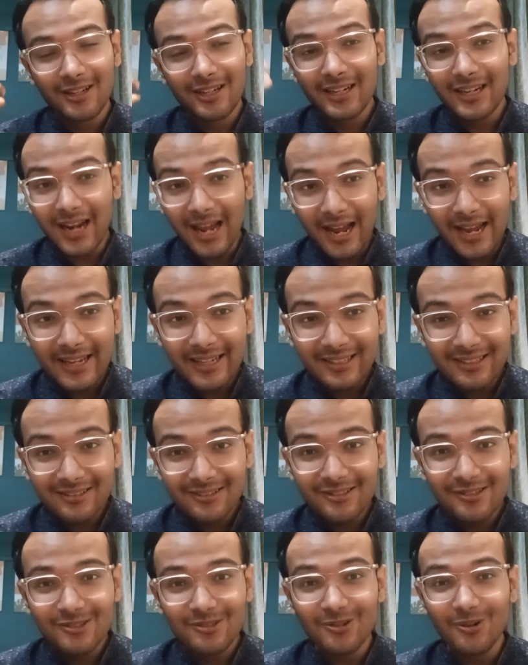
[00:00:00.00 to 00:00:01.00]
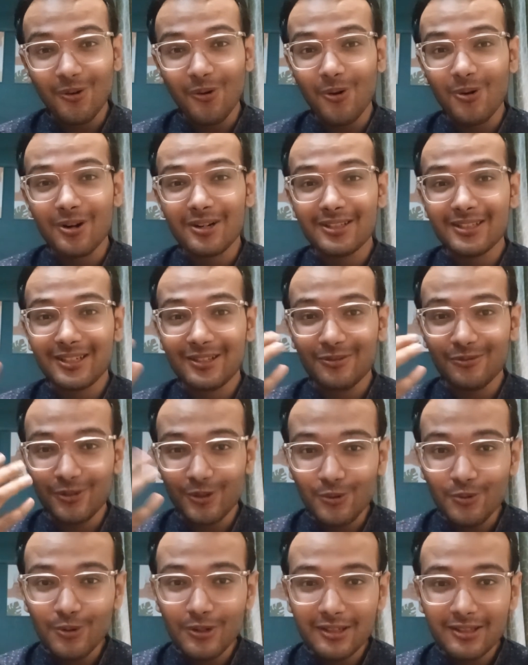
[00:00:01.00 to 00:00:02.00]
clients or their
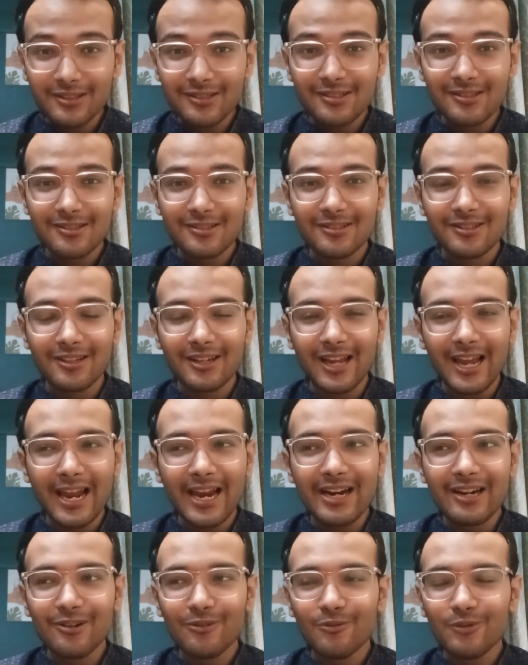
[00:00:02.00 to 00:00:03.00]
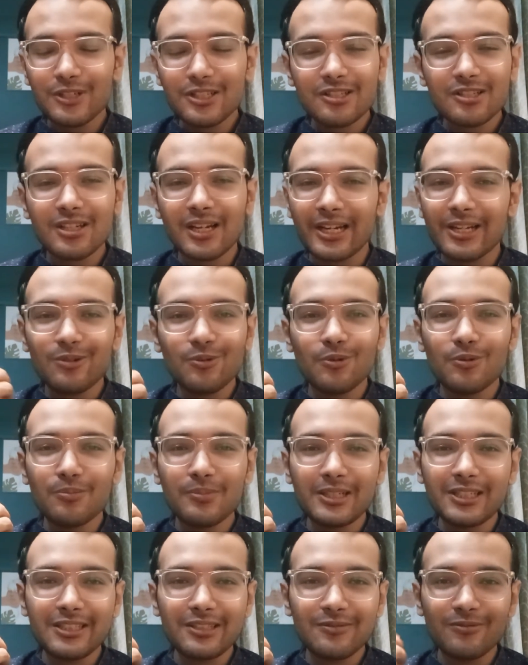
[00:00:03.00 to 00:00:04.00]
viewers, and which I don't
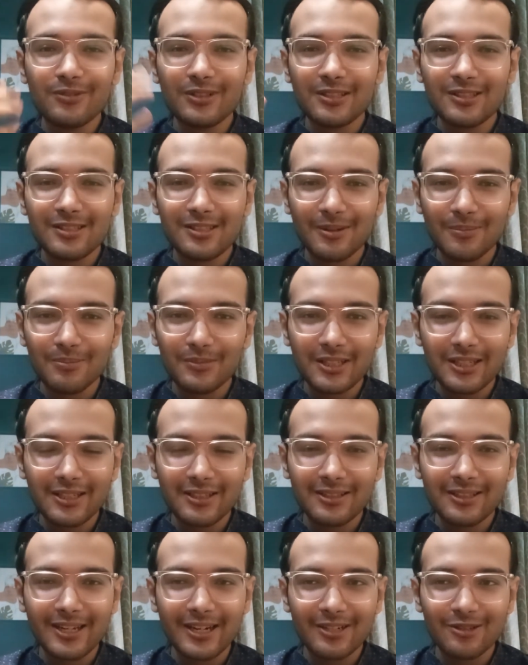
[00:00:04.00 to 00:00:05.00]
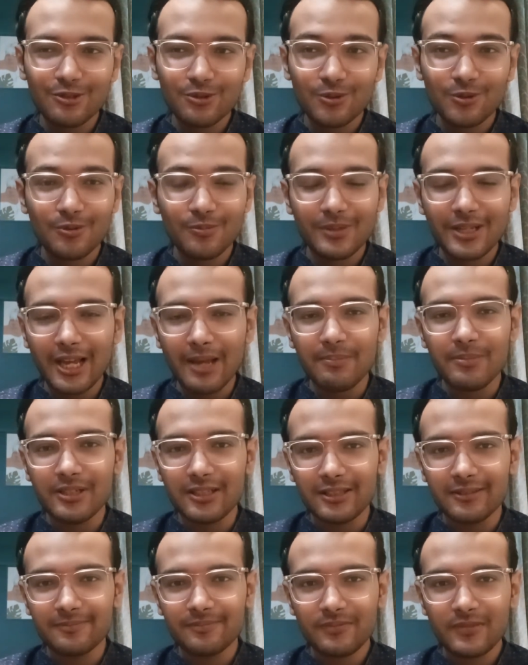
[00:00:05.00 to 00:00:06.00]
believe is something that should be happening.